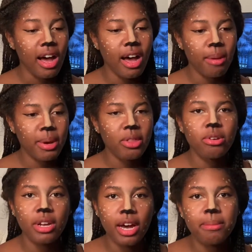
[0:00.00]
And
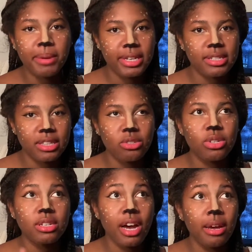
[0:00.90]
they're non-basic. These
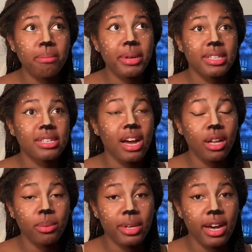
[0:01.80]
are non-basic
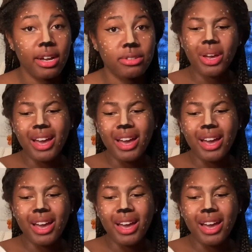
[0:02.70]
Halloween costumes.